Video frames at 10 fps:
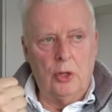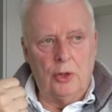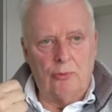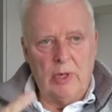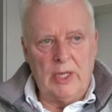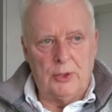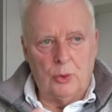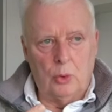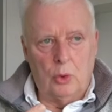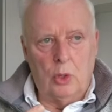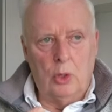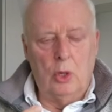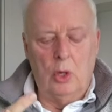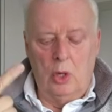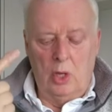the rear door
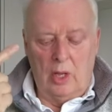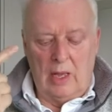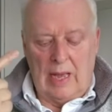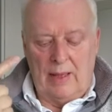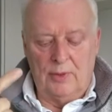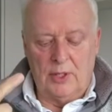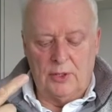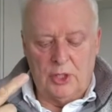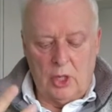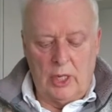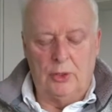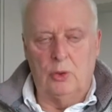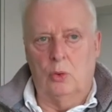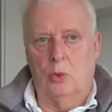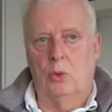and the side
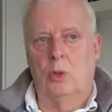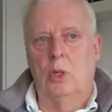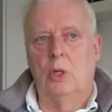door.